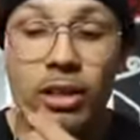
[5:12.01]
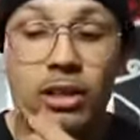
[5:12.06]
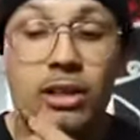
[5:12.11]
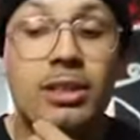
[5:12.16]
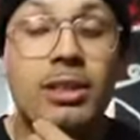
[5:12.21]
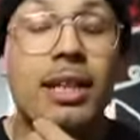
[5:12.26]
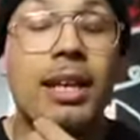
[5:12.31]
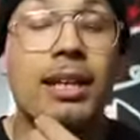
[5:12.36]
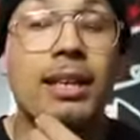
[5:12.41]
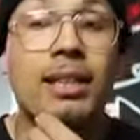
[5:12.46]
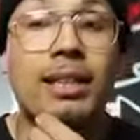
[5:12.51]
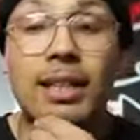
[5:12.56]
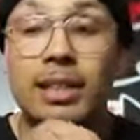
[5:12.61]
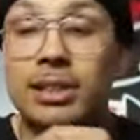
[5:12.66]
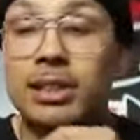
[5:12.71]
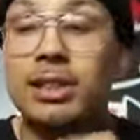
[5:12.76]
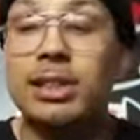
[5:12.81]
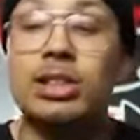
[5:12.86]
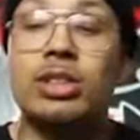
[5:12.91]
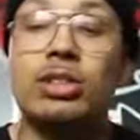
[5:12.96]
understanding
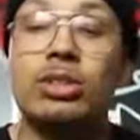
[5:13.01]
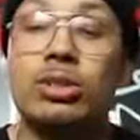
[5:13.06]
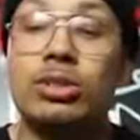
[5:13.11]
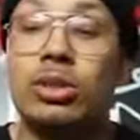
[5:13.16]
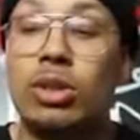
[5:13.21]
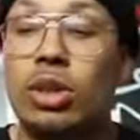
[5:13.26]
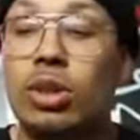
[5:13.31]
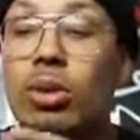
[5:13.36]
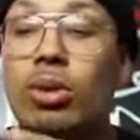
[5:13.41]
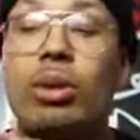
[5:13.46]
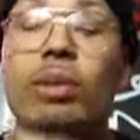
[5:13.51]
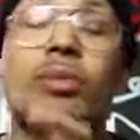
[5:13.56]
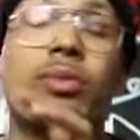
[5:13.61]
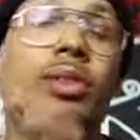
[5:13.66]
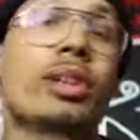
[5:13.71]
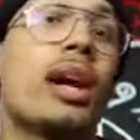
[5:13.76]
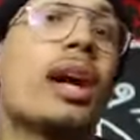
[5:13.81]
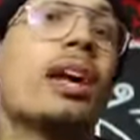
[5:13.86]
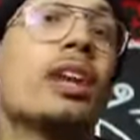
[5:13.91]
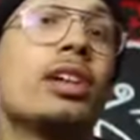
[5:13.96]
that these shoes are going
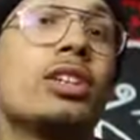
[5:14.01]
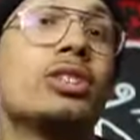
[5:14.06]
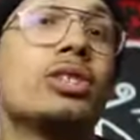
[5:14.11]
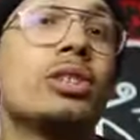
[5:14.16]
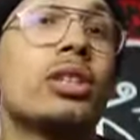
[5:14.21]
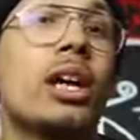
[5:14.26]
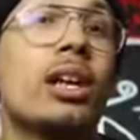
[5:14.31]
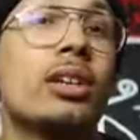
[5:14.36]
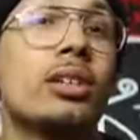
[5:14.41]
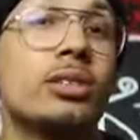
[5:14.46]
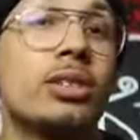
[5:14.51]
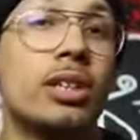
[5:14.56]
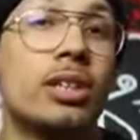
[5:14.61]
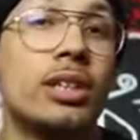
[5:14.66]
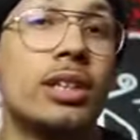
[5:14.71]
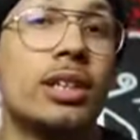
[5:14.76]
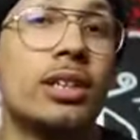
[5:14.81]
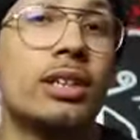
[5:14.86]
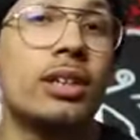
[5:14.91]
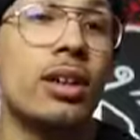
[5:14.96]
for $900 on
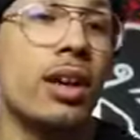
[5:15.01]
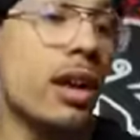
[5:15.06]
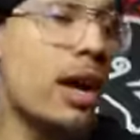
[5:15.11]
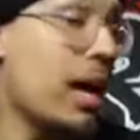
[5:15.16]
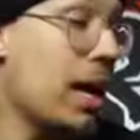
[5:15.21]
here,